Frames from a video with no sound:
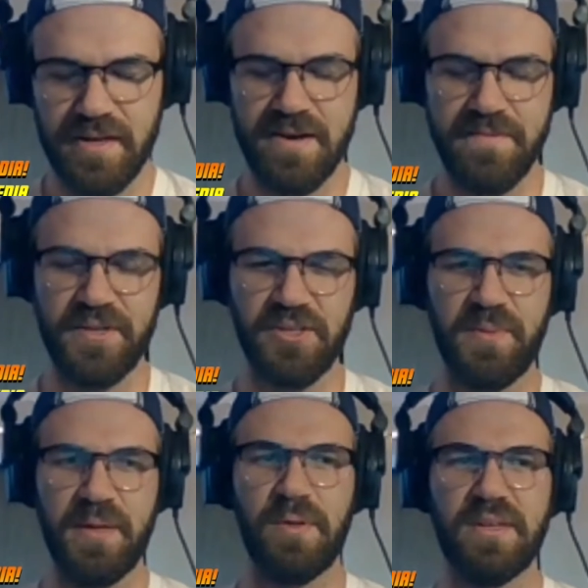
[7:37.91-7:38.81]
There used
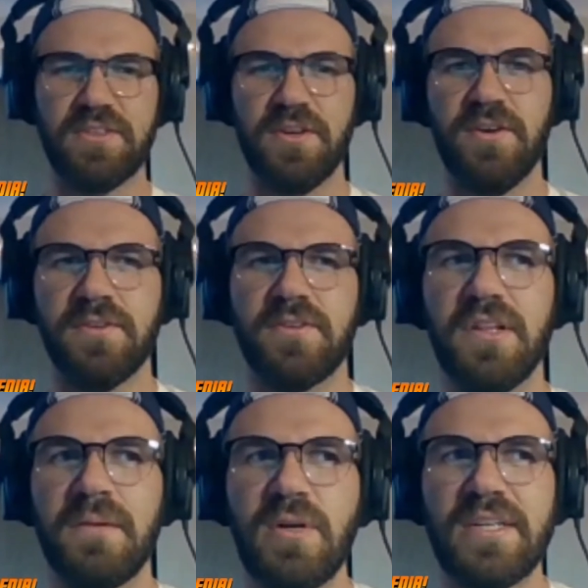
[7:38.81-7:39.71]
to be a place called
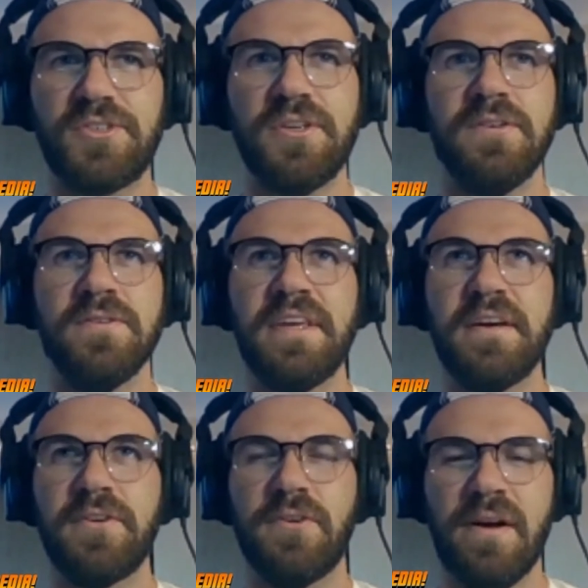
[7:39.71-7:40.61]
Club Retro in the
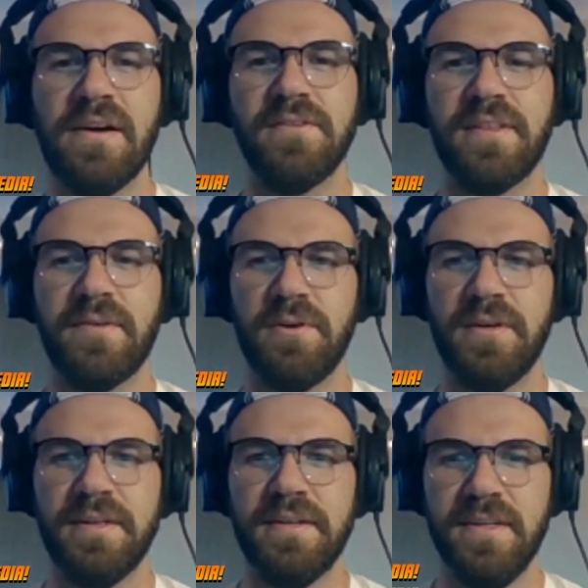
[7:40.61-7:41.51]
Underground that were
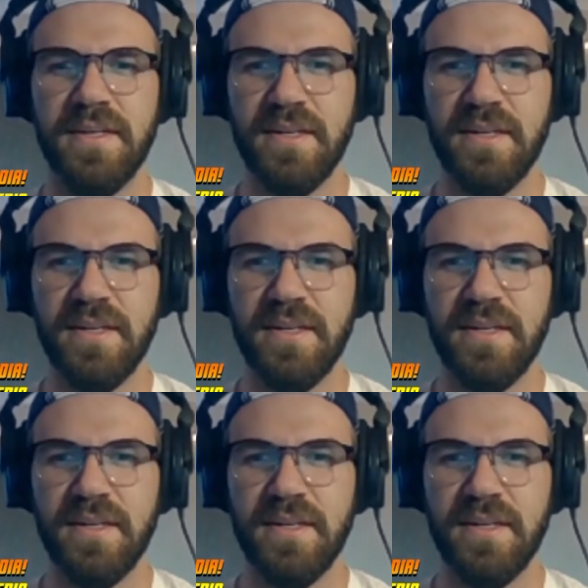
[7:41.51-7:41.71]
in